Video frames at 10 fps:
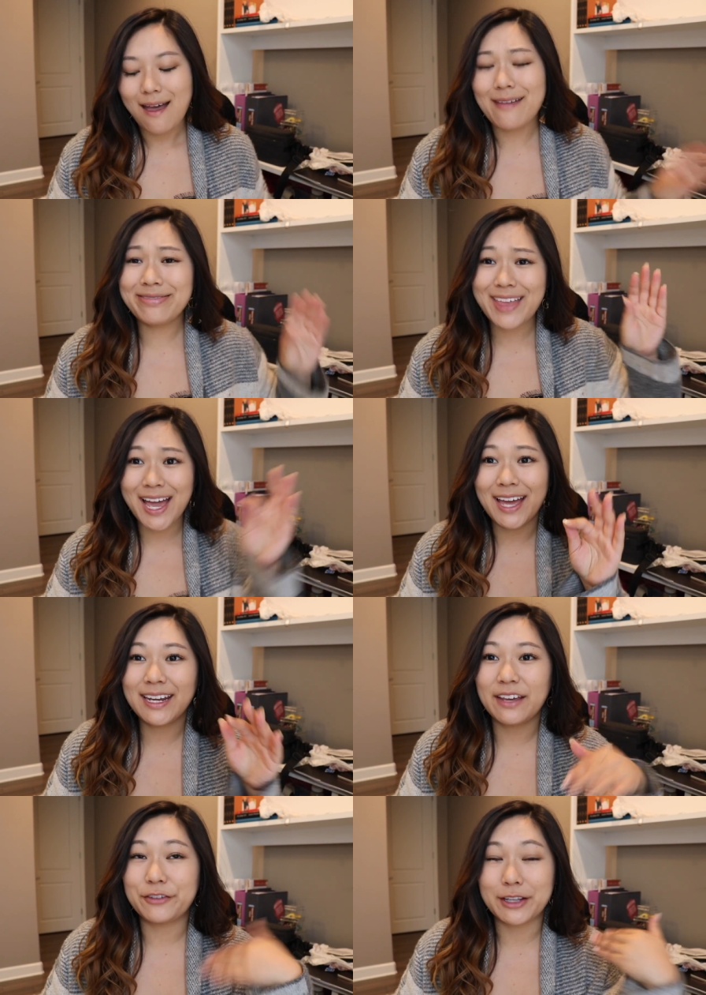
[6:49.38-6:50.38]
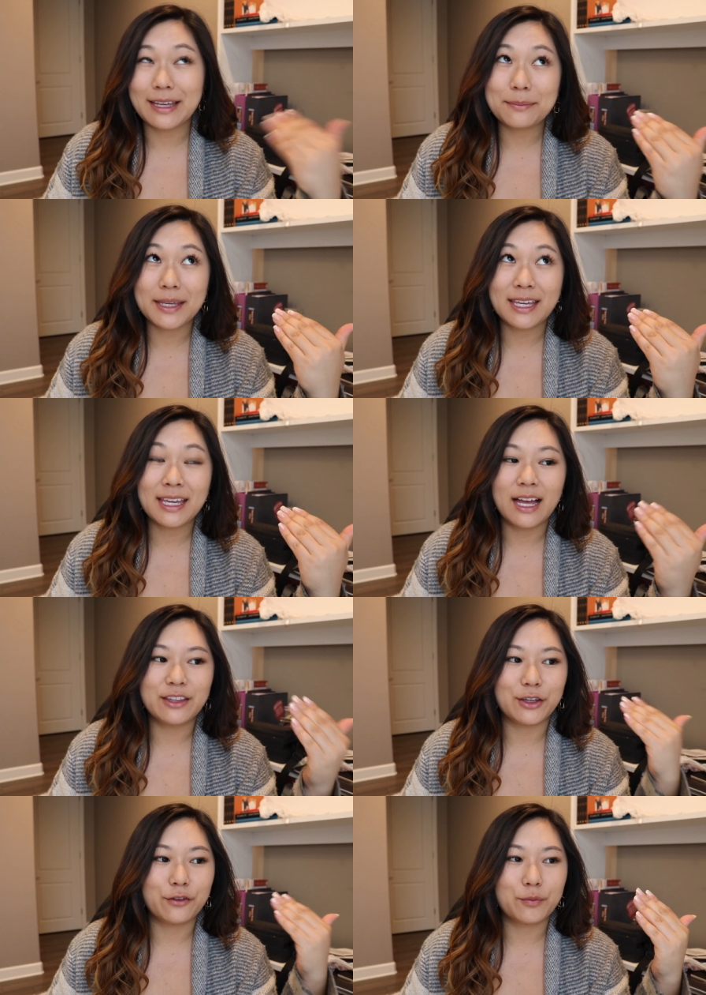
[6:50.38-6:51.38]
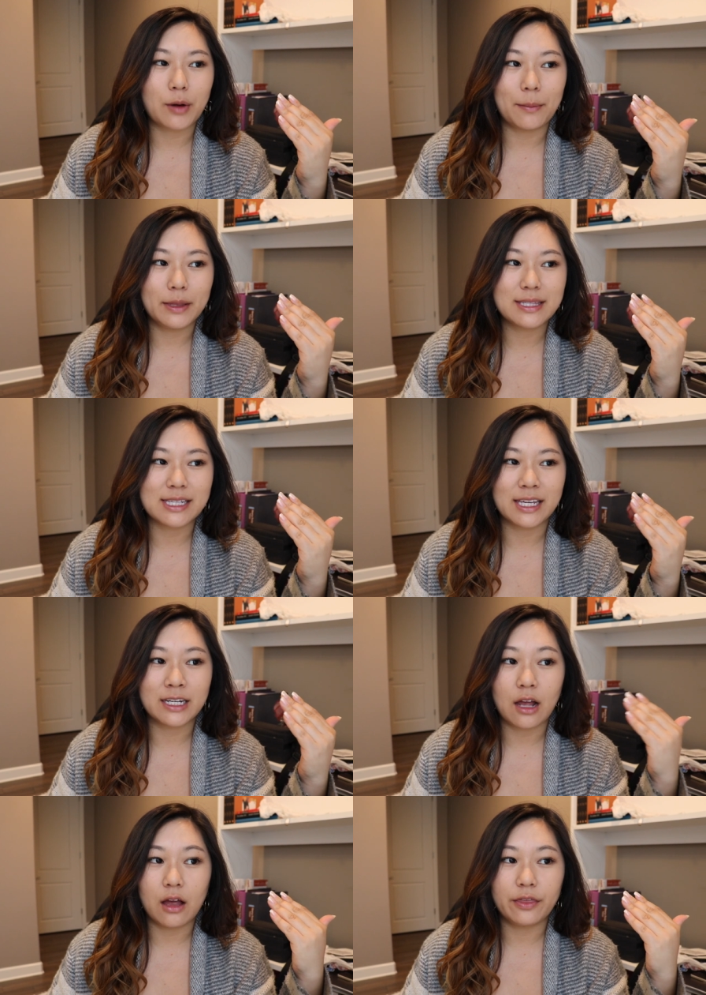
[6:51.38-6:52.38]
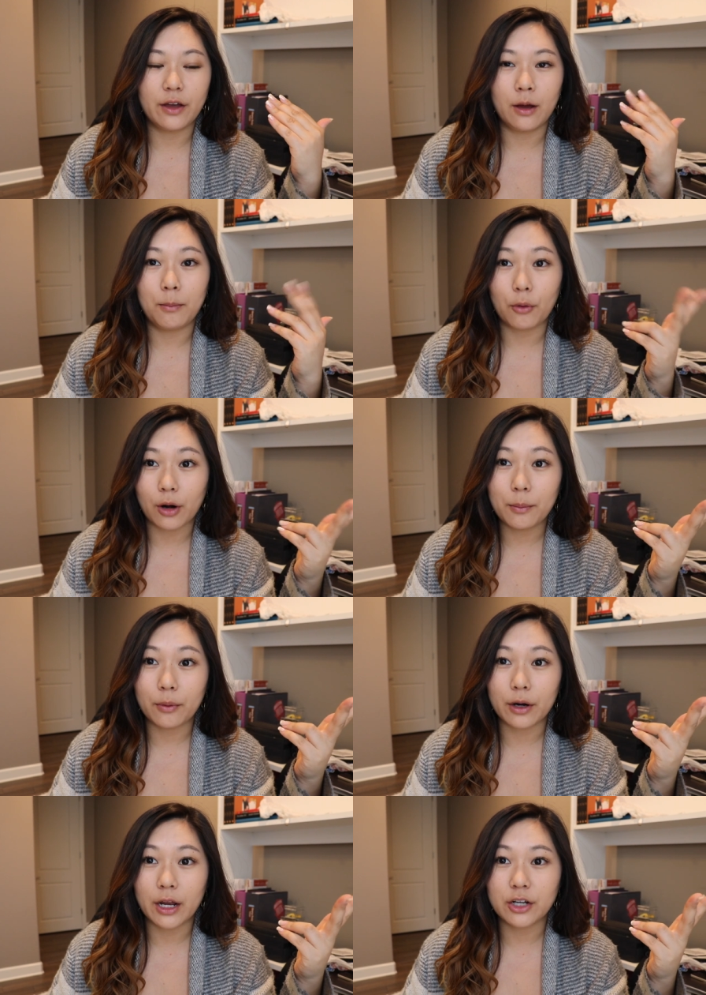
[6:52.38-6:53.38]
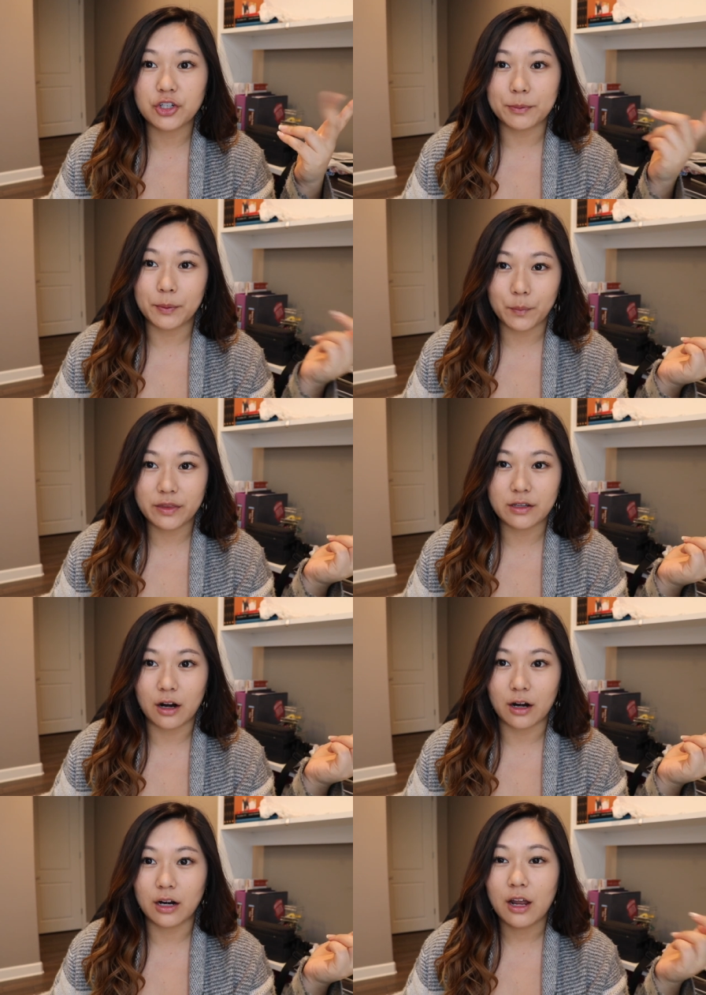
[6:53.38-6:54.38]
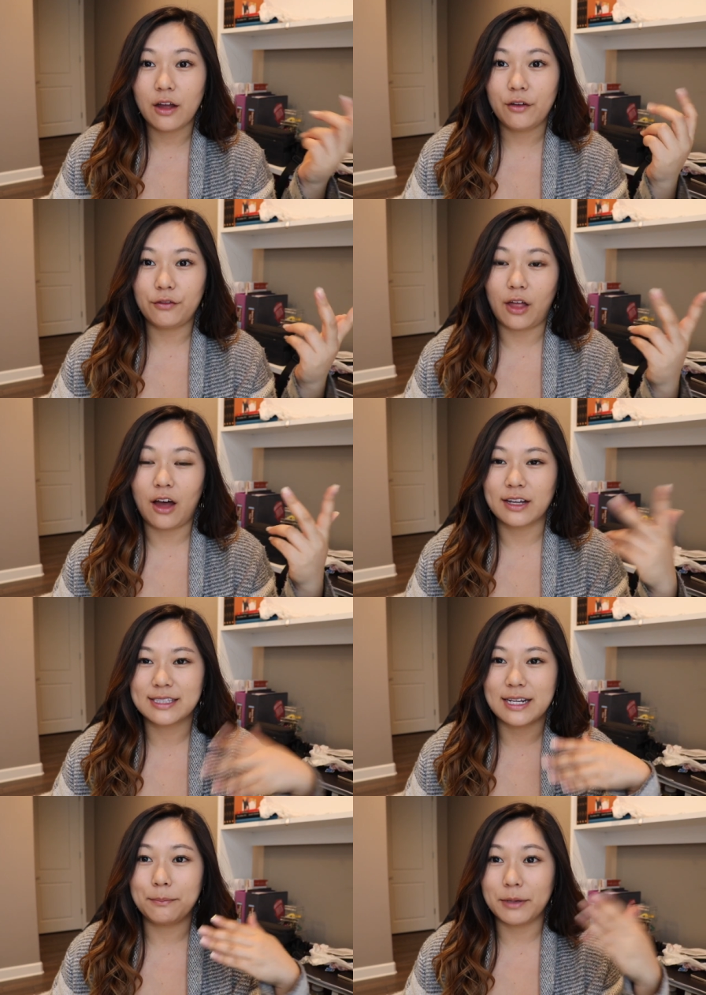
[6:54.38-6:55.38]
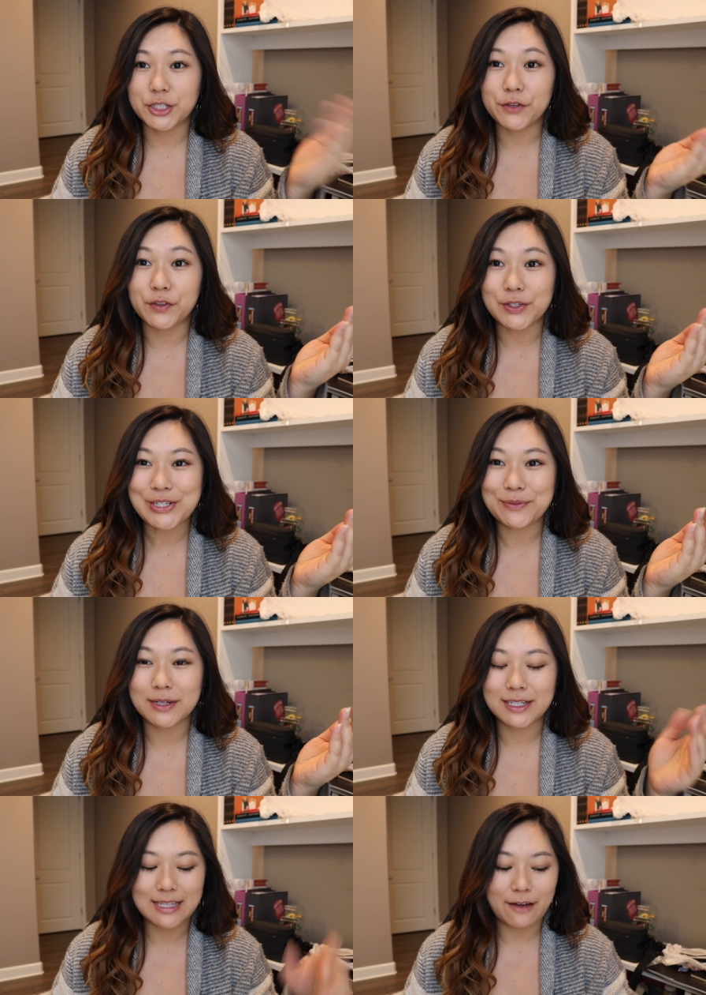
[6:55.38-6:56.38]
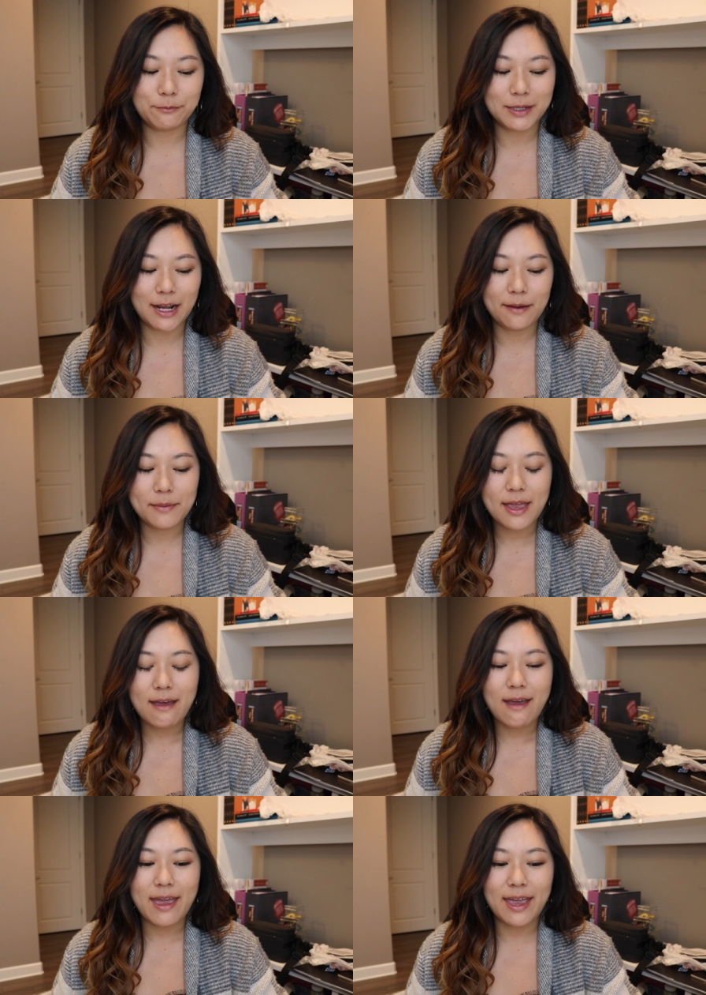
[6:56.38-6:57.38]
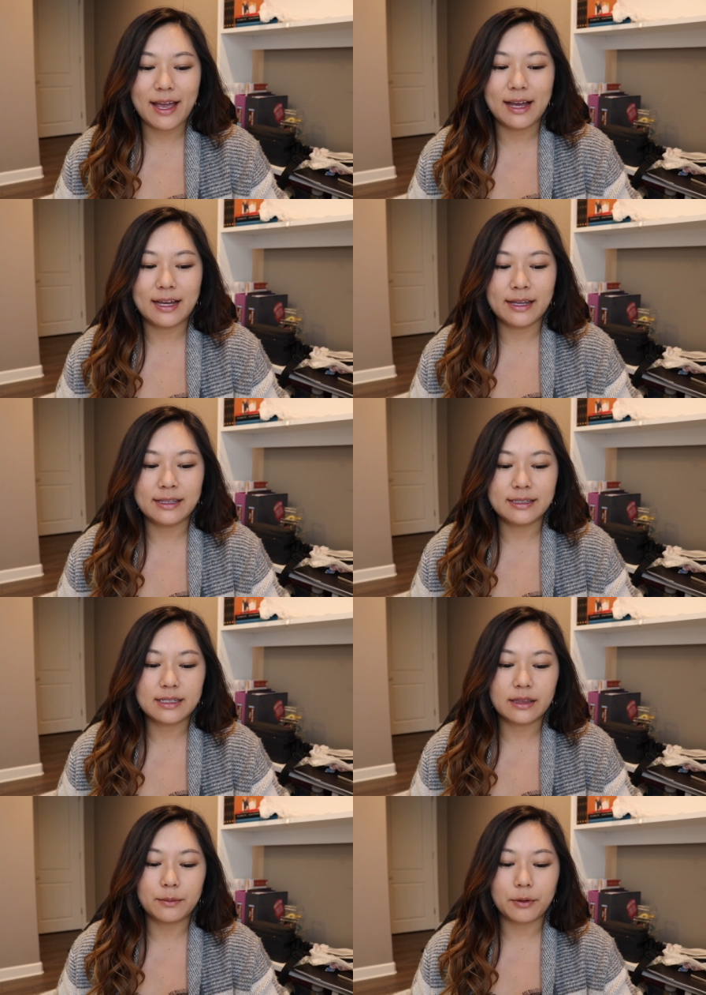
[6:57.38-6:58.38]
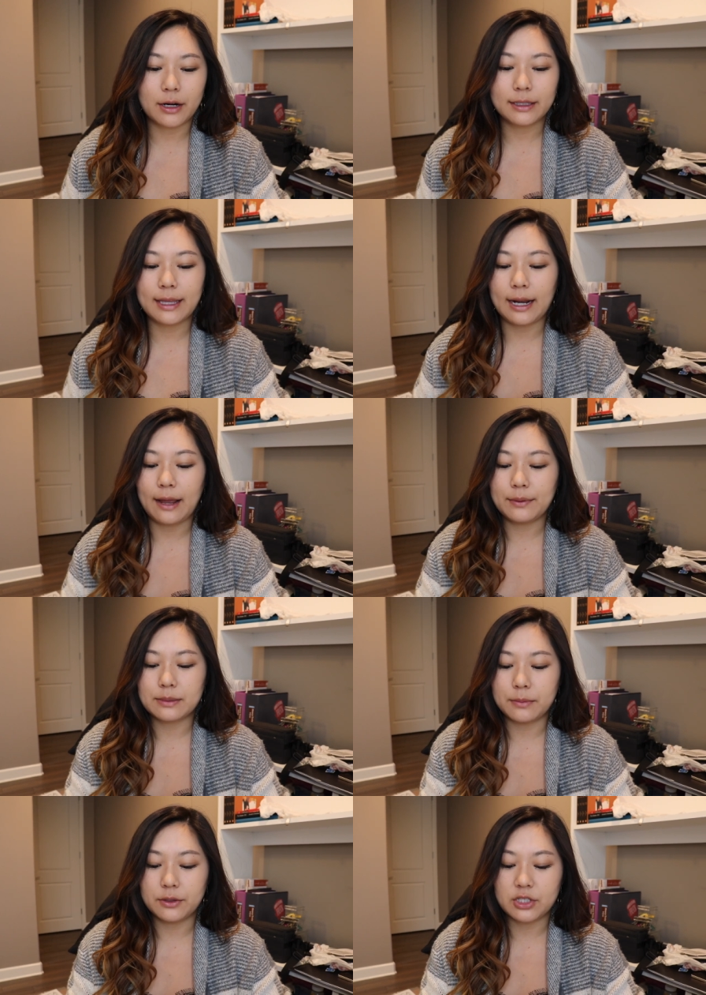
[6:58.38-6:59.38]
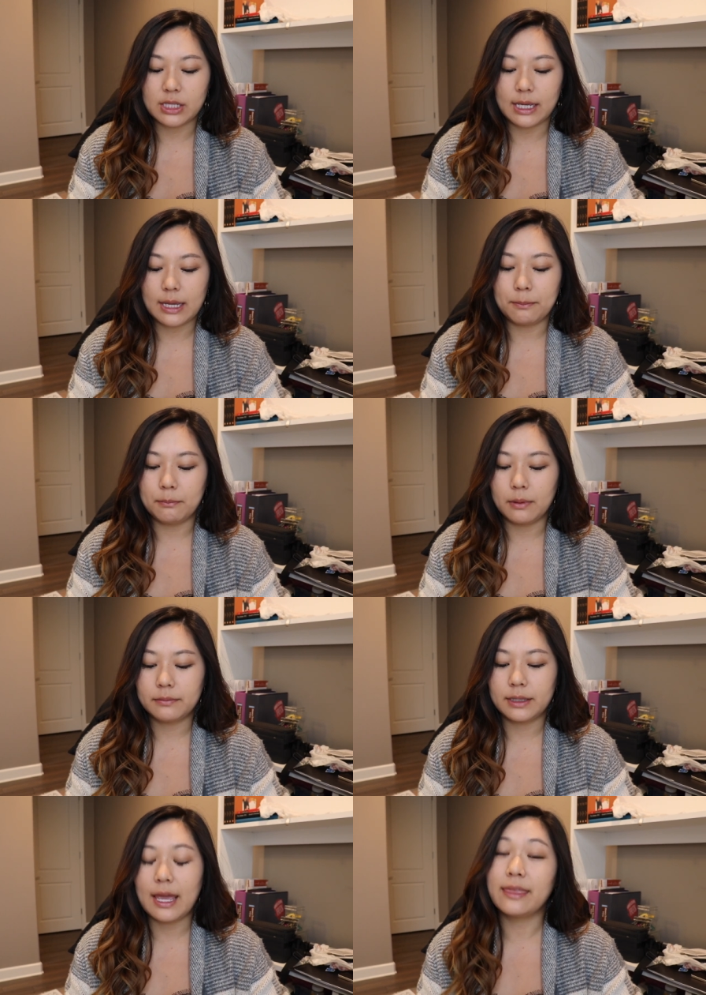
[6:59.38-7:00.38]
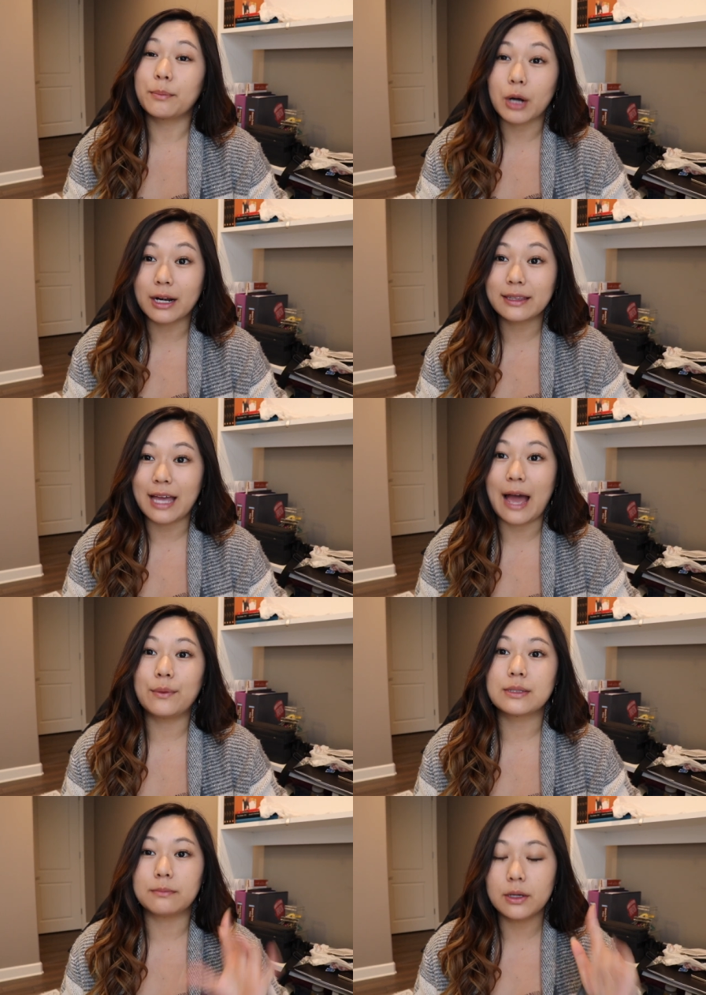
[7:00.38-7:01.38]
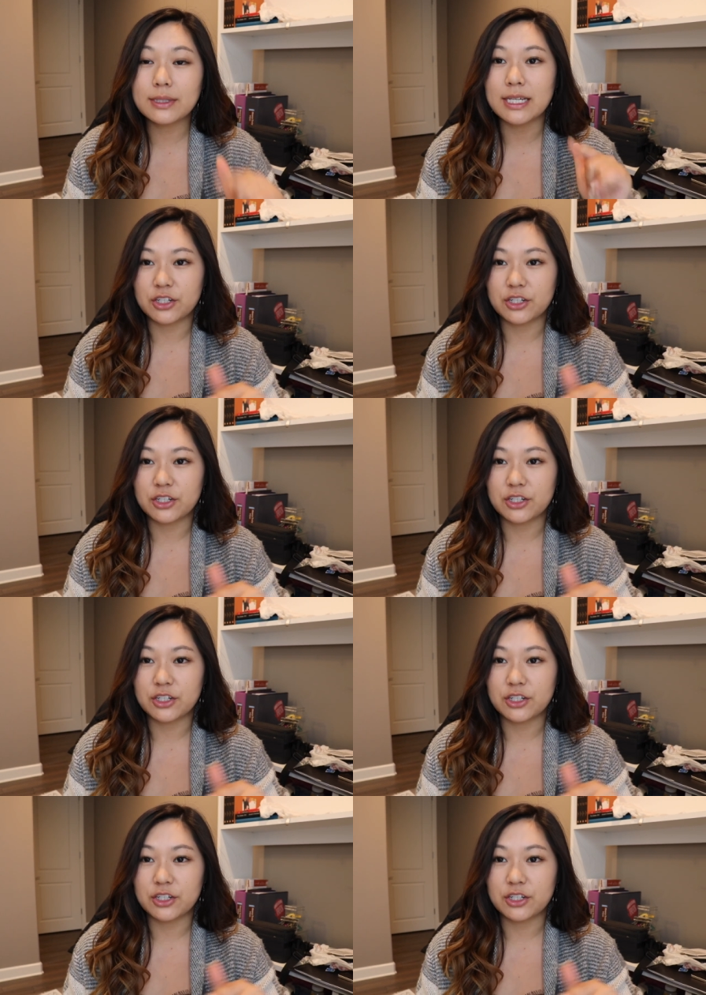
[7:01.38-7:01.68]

And then if you're like me, you've probably seen the Bora Bora Trippin' with Tarte vlogs that a bunch of YouTubers have put up. And the product that I was most and the product that I was most